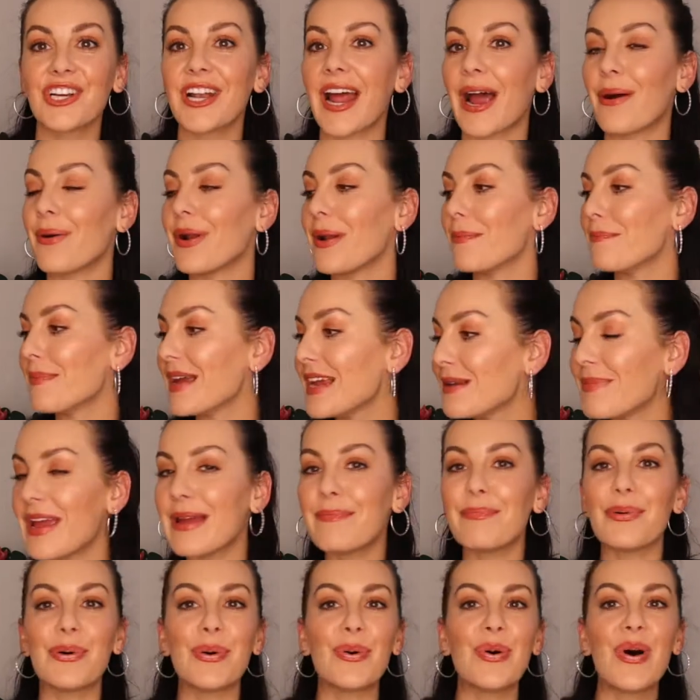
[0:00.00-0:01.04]
it, I wanna meet
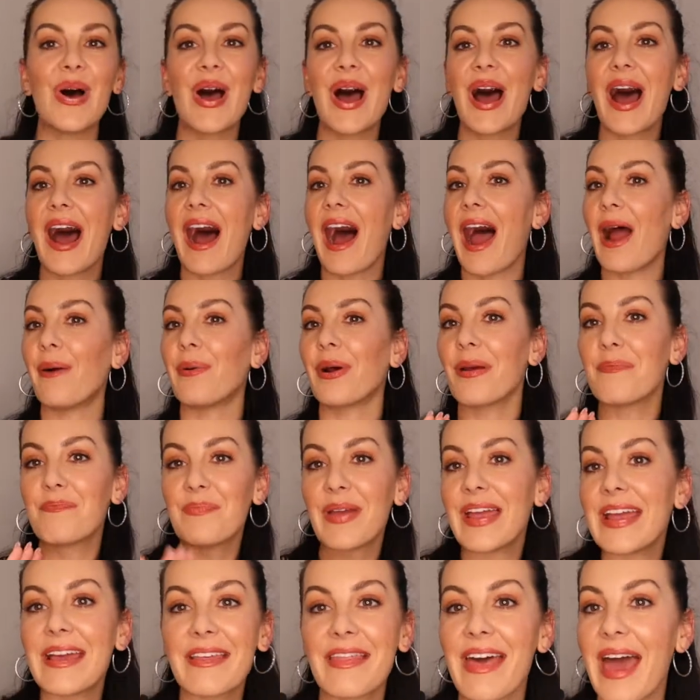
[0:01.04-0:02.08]
people. I wanna
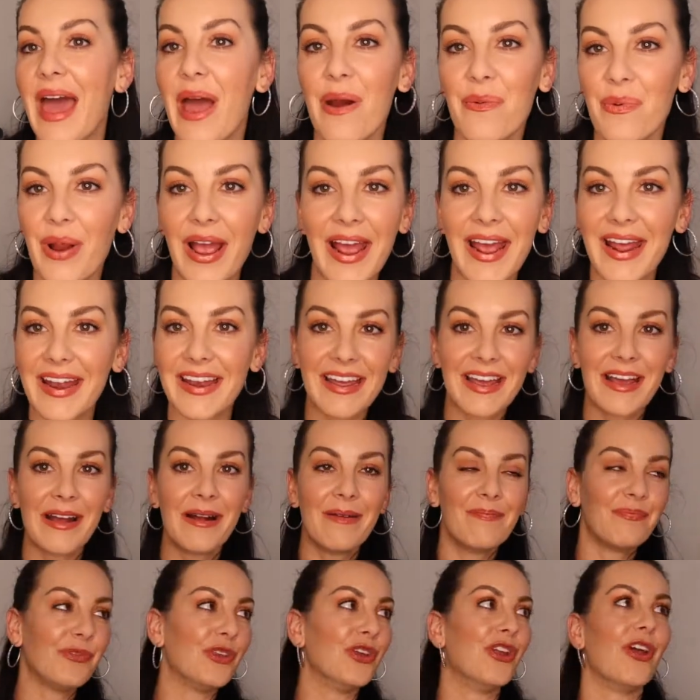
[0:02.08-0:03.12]
be there when,
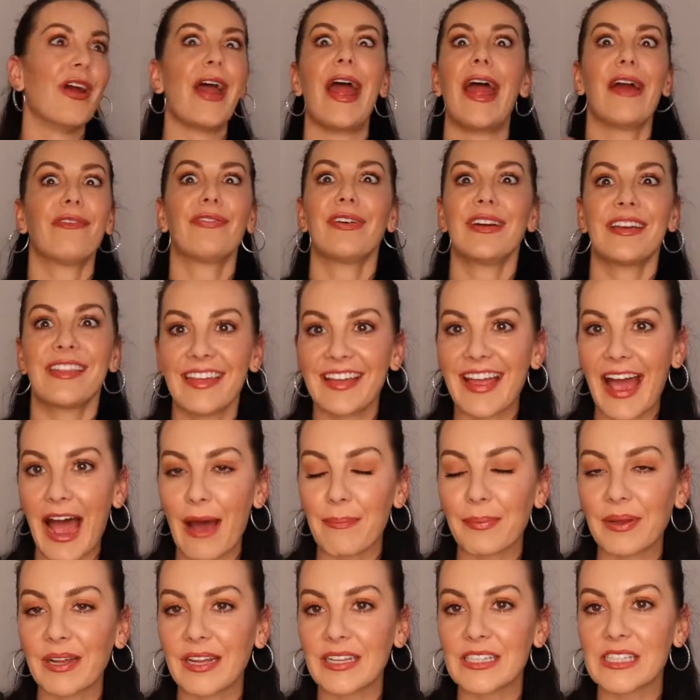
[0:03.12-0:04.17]
you know, everything
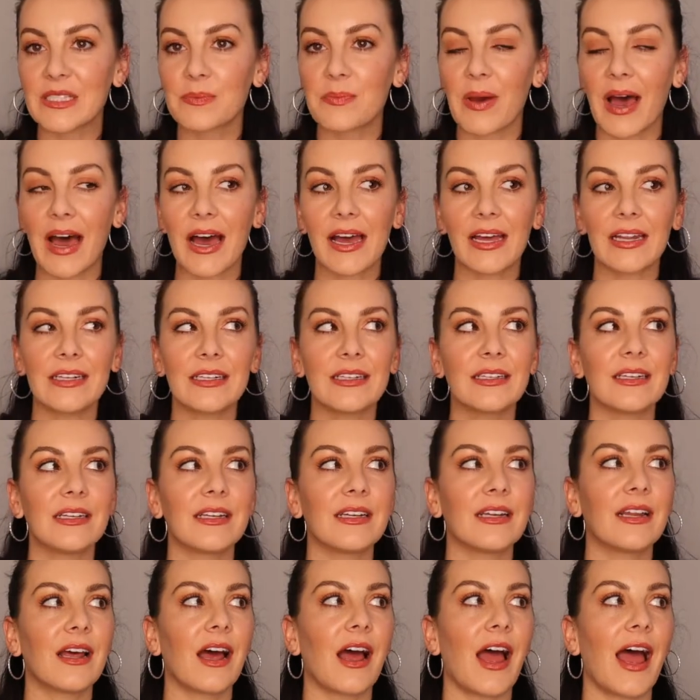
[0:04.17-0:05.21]
happens, but
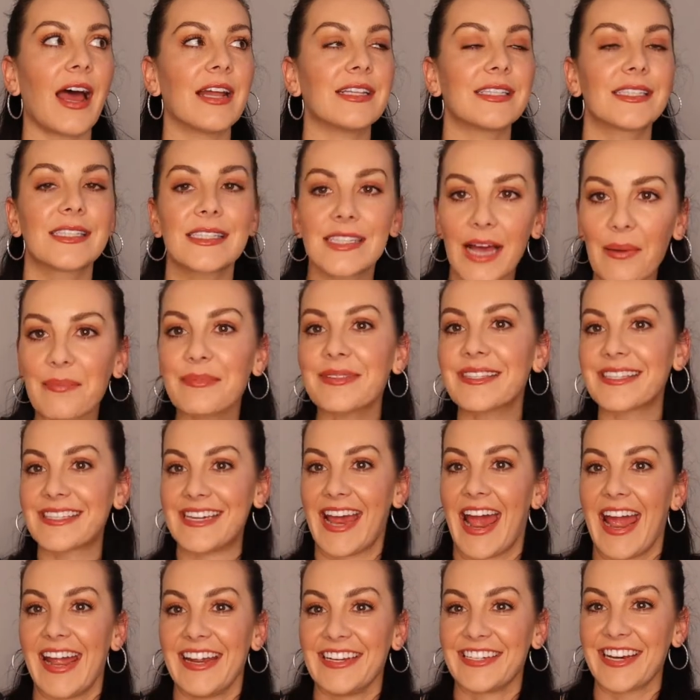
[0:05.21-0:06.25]
at some
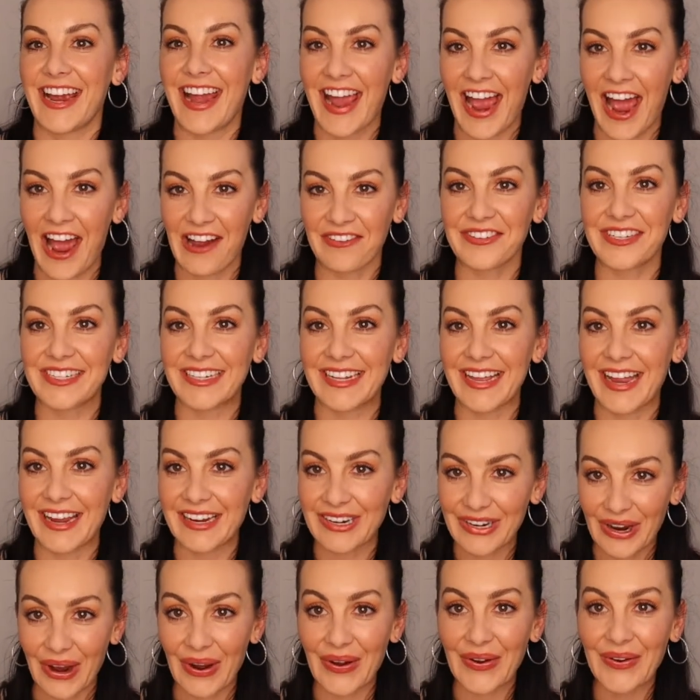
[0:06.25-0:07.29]
stage I have to let
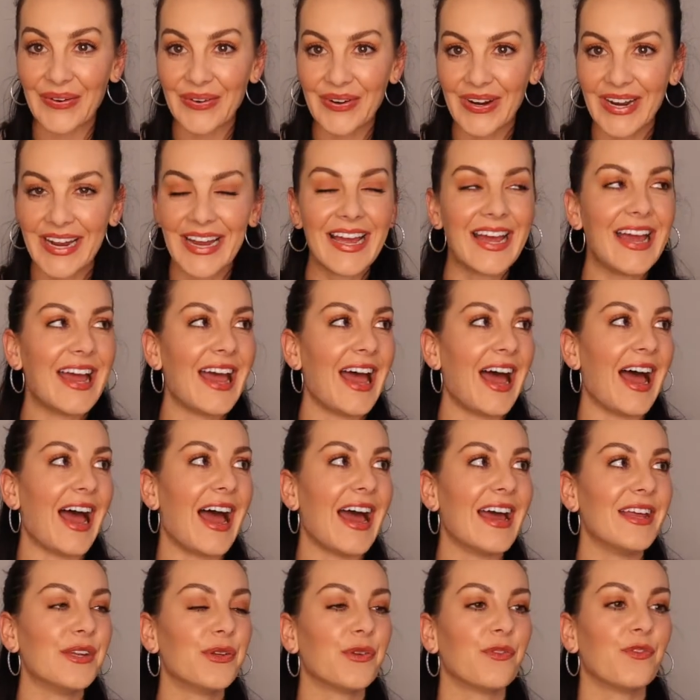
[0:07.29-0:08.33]
go.
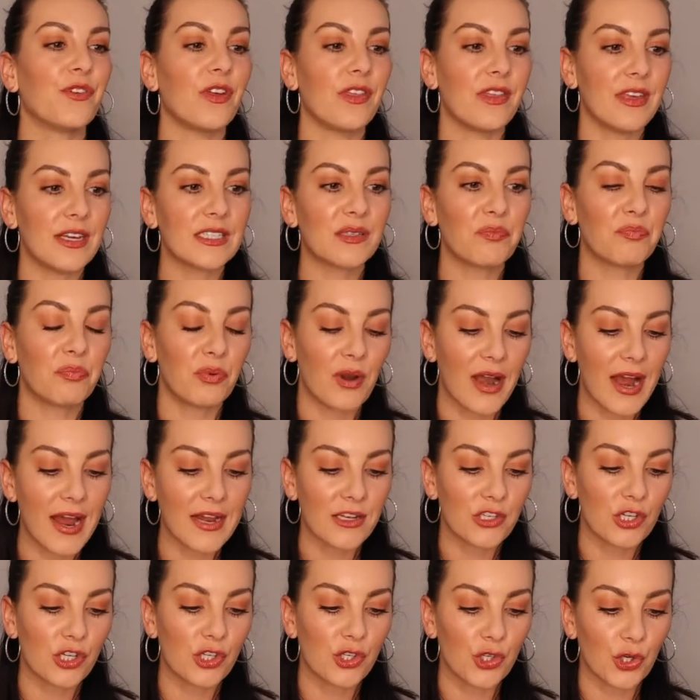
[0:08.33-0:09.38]
And for this
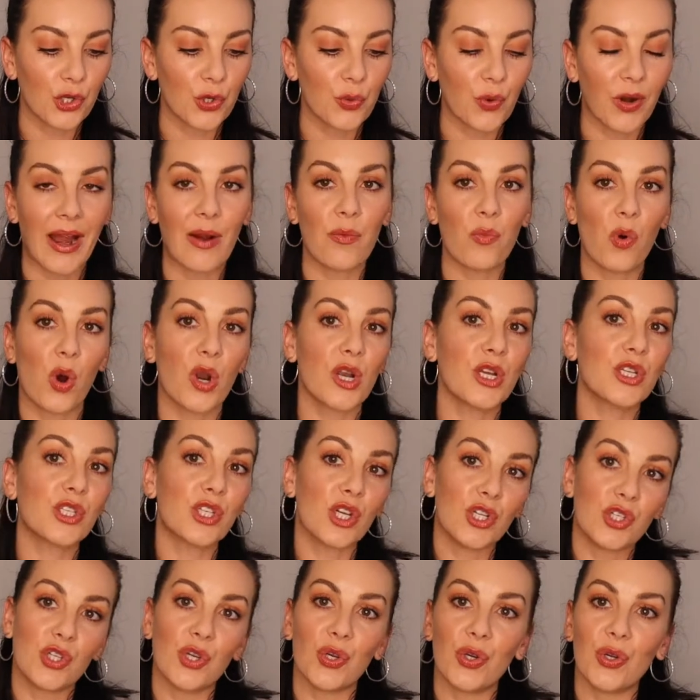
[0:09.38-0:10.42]
brand to do what I want it
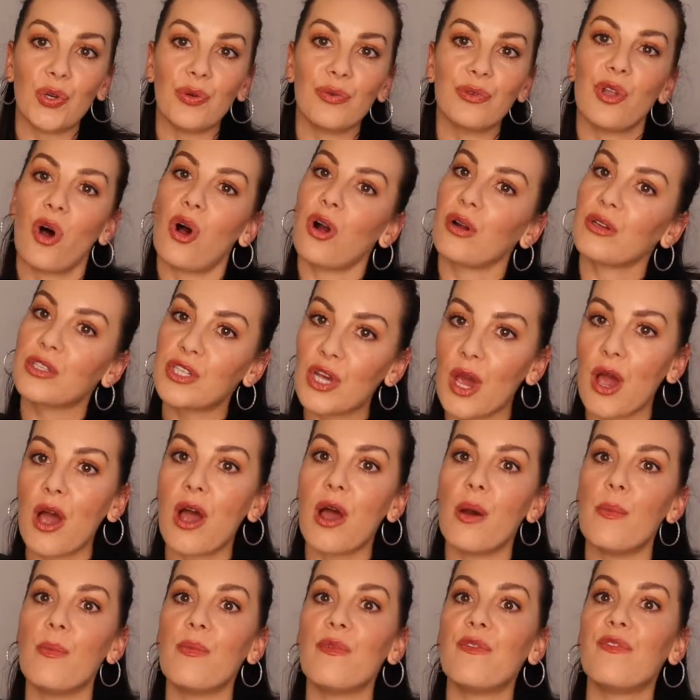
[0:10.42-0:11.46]
to do
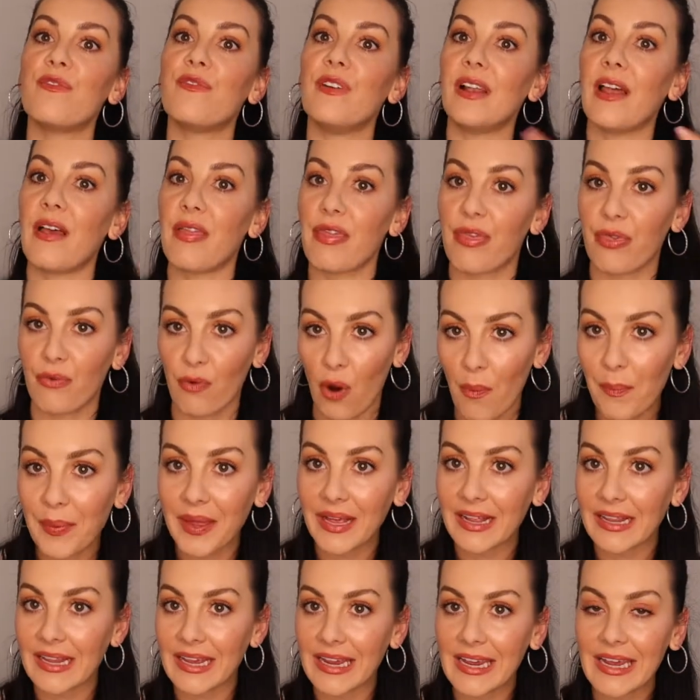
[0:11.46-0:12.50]
long-term
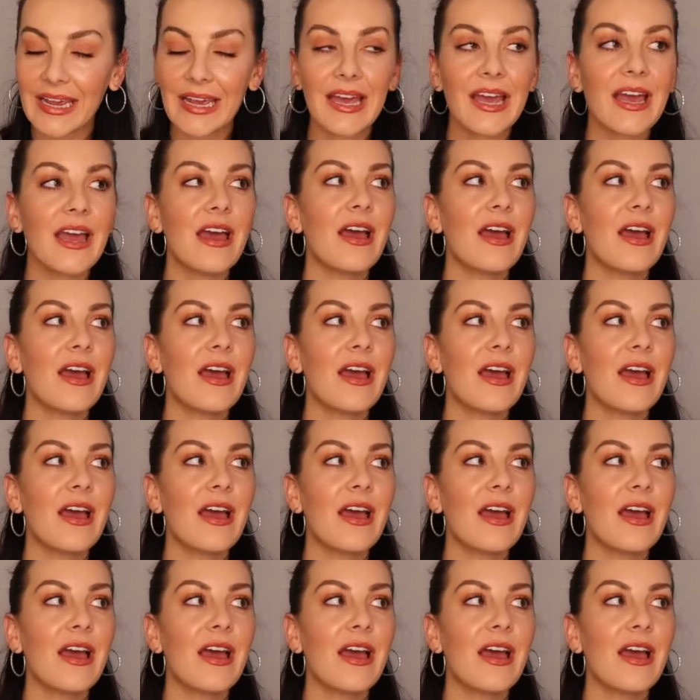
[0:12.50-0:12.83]
philanthropically,